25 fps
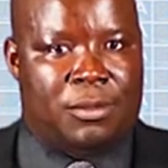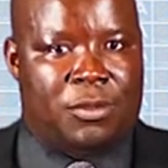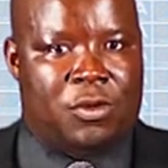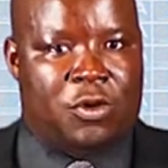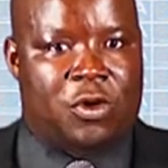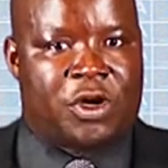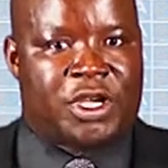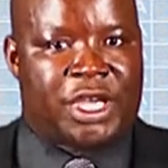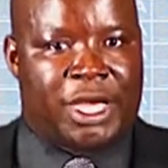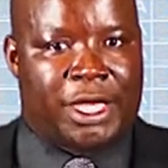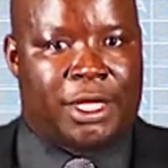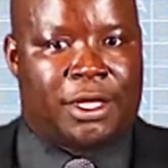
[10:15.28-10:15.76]

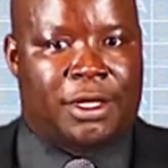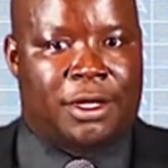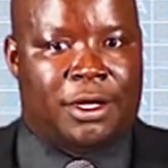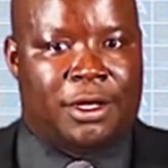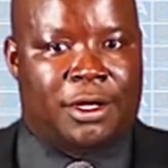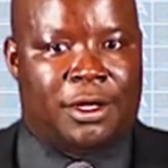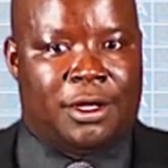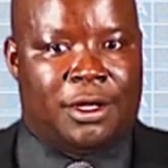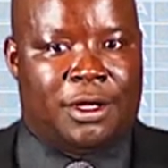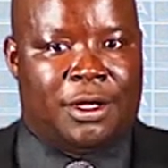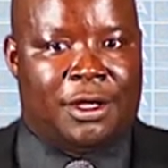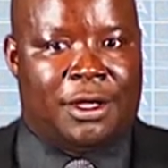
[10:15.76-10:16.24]
Okay.
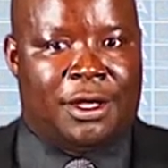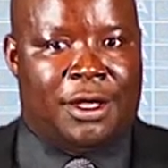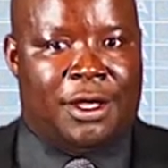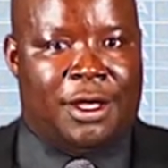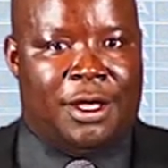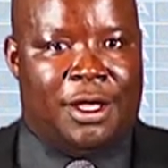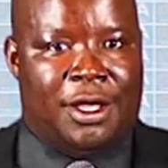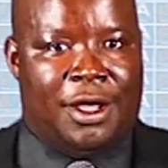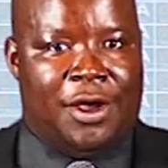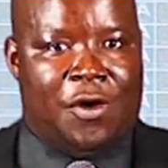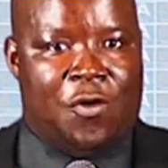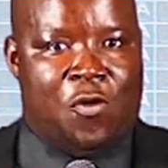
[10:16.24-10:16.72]

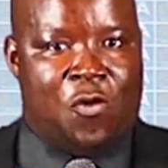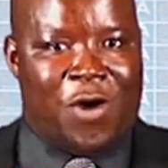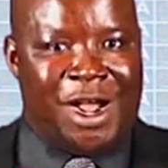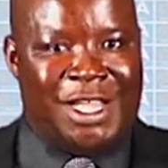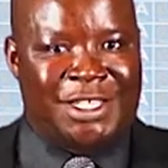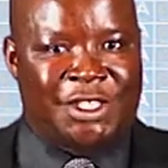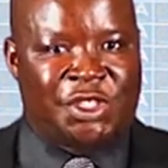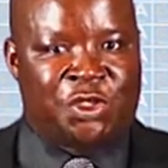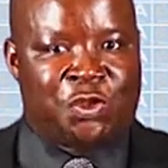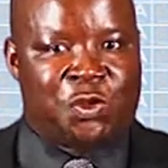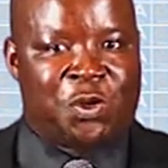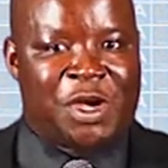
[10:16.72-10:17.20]

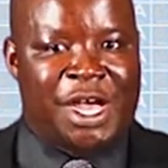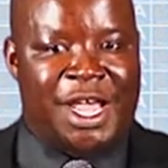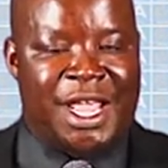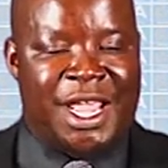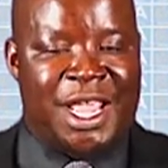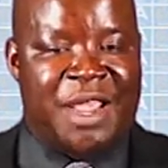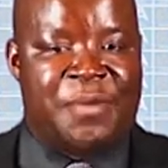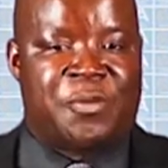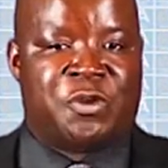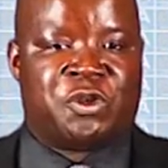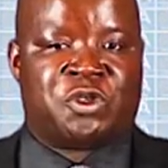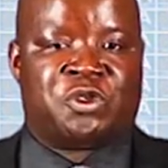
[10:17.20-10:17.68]
Once you are
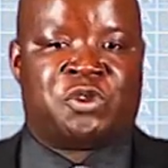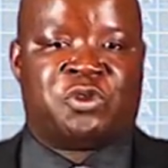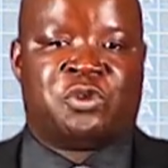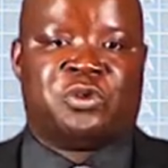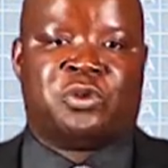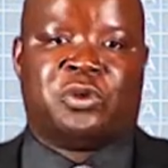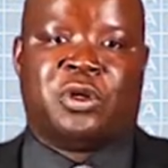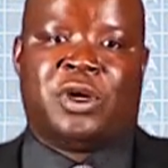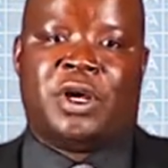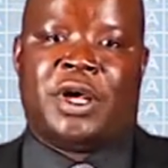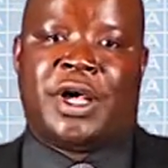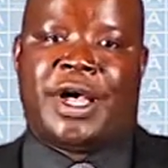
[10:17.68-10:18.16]
able
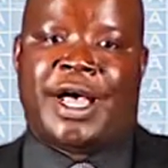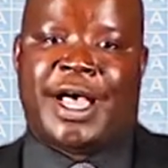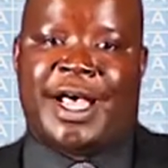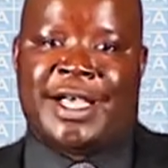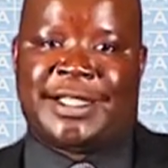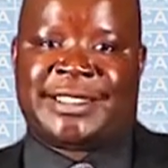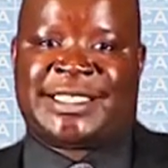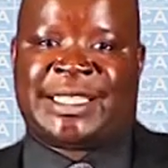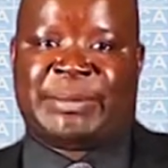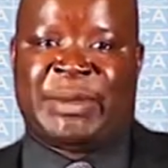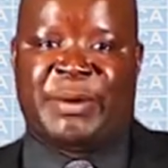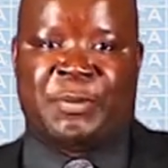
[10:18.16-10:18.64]
to
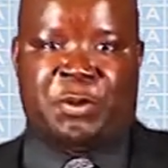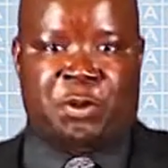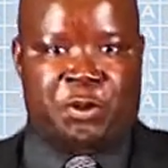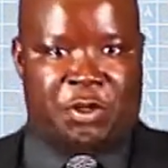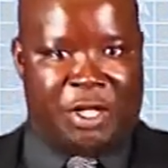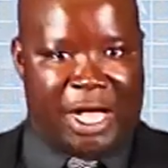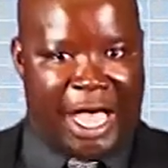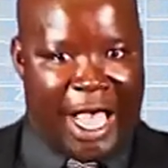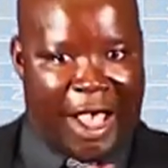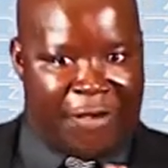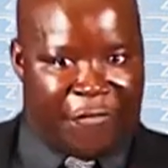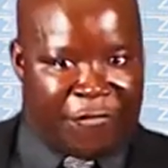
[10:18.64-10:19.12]
answer maybe to
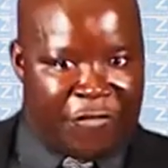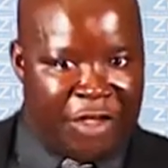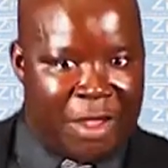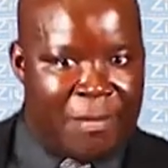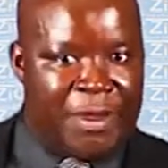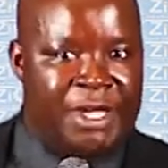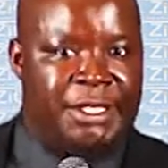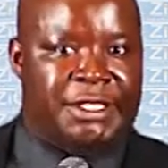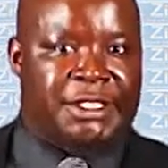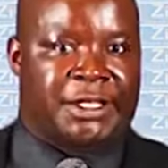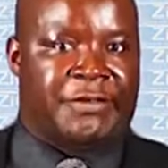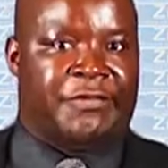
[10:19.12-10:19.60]
the
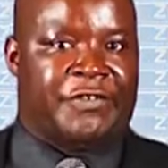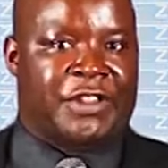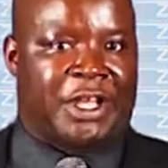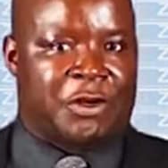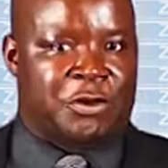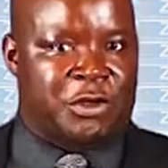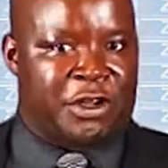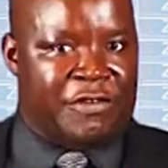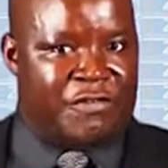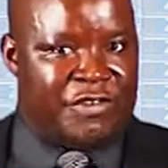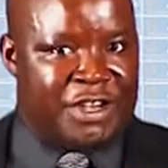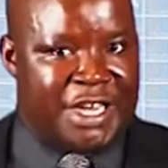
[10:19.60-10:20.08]
affirmative
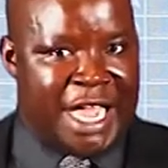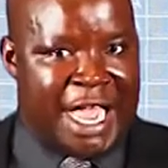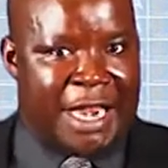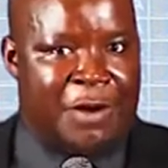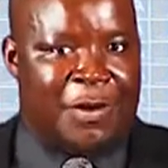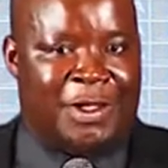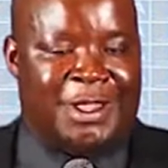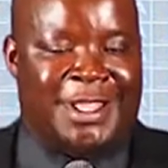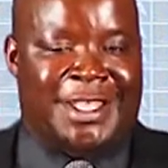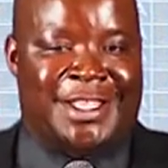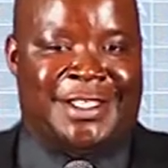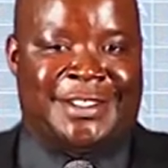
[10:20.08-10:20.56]
that you have done
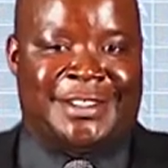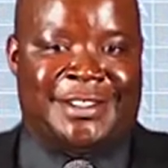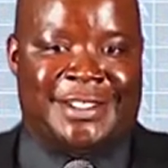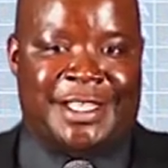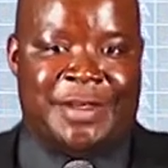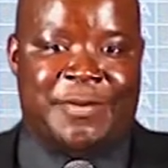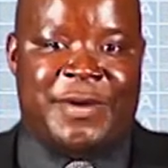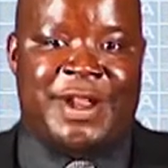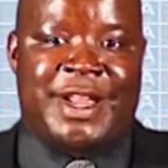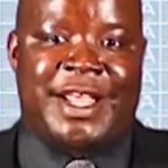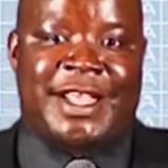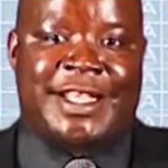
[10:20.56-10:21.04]
what the
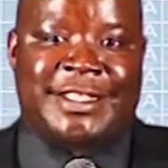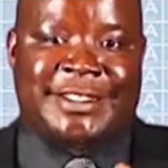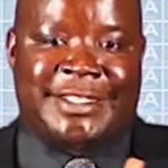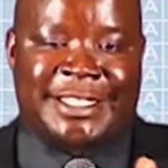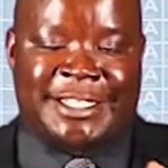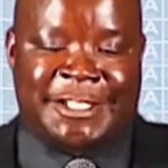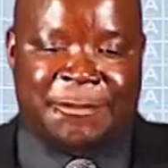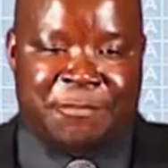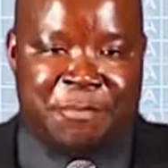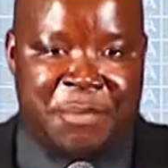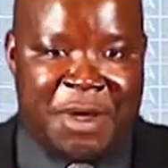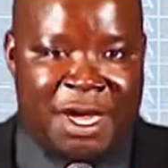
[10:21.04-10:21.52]
examiner is
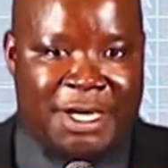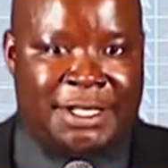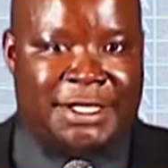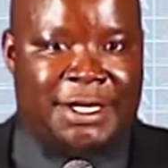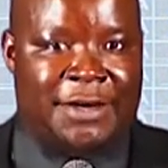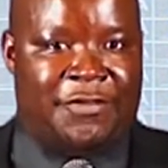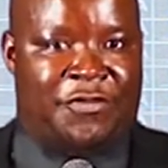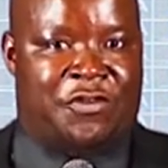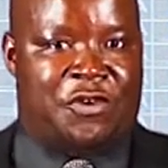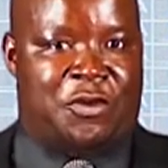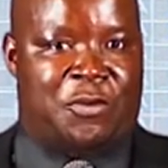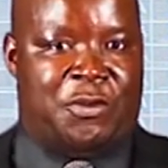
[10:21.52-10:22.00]

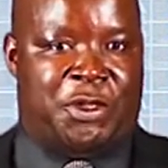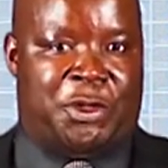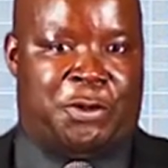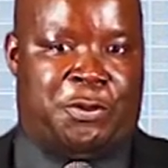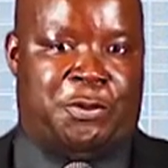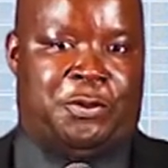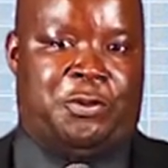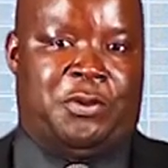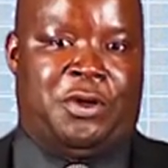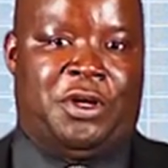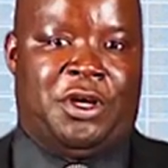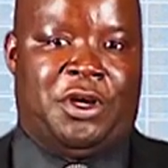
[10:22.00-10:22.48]
expecting from
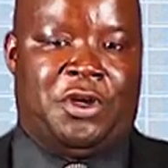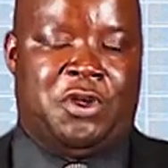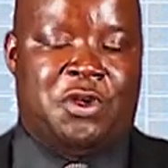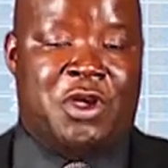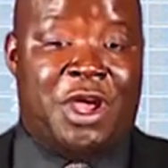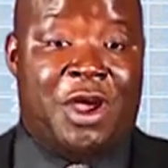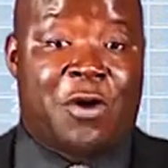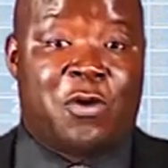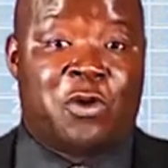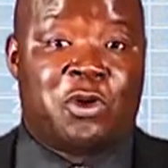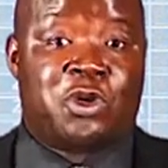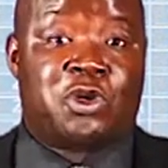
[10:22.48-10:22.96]
you, you
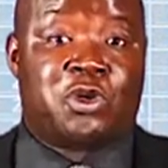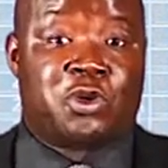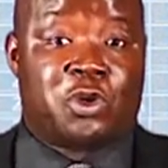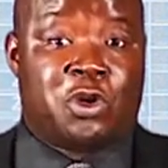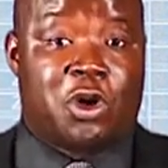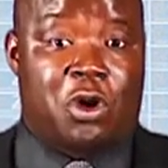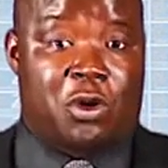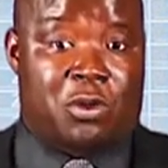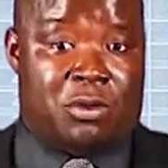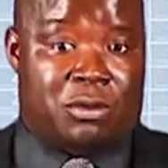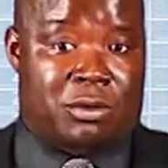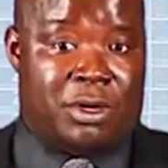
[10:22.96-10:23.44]
are good to
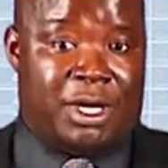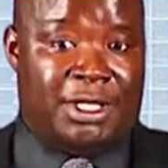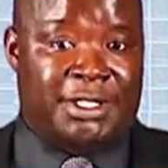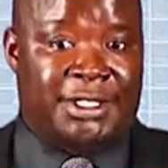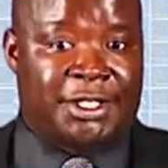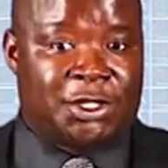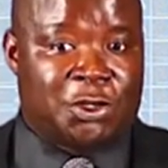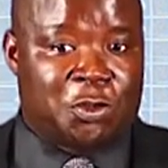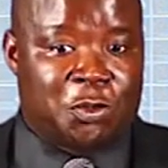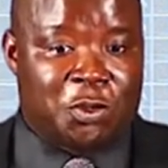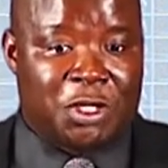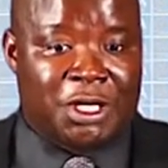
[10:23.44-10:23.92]
go as a
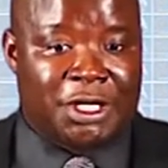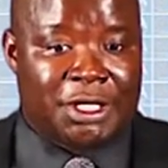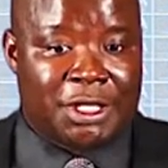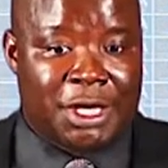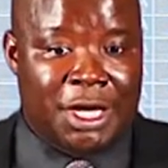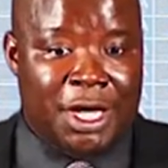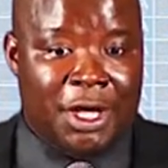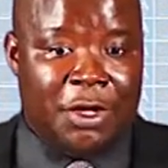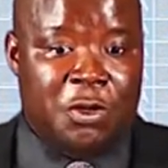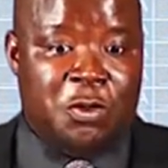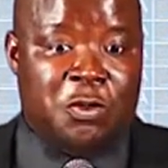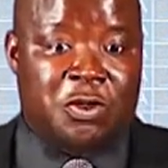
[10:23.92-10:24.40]
student.
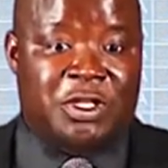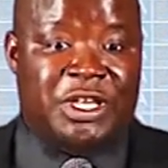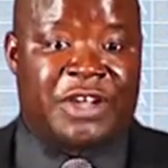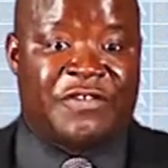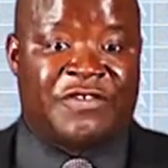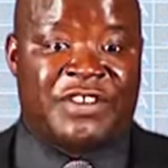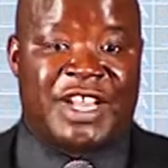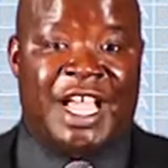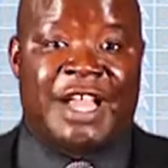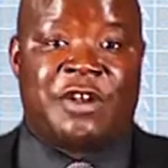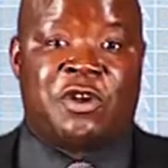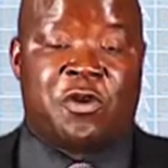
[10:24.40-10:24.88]
You would
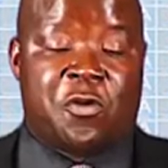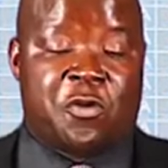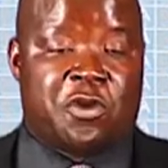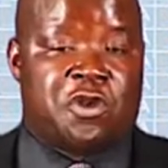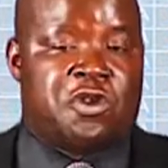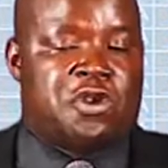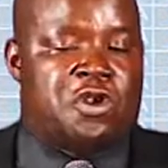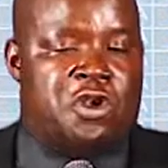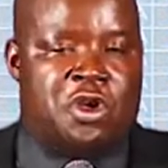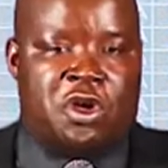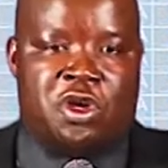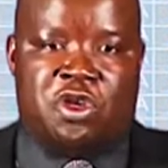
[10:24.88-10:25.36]
have
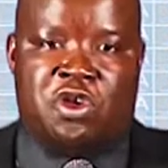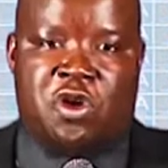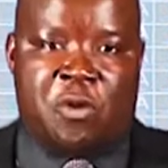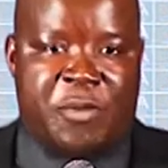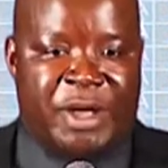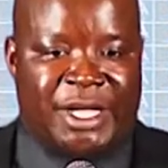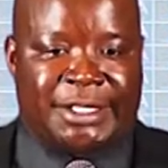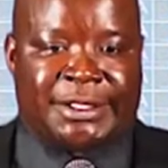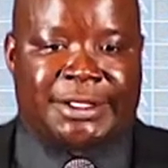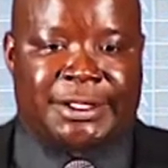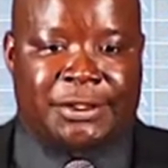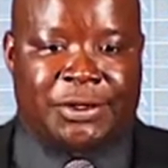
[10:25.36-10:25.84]
done your
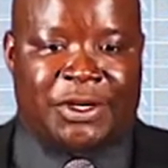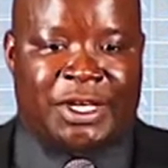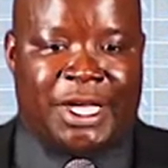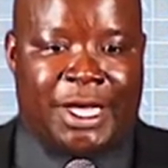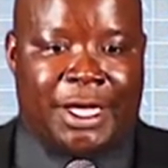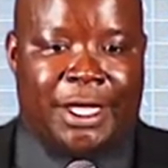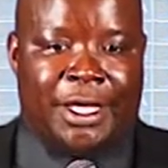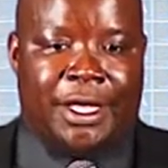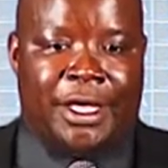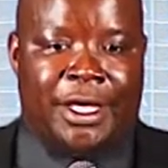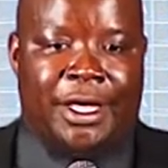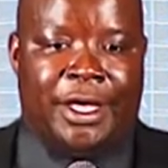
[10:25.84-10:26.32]
best.
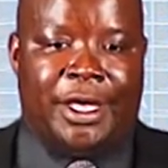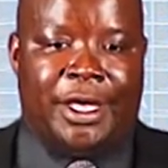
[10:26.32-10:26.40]
Okay.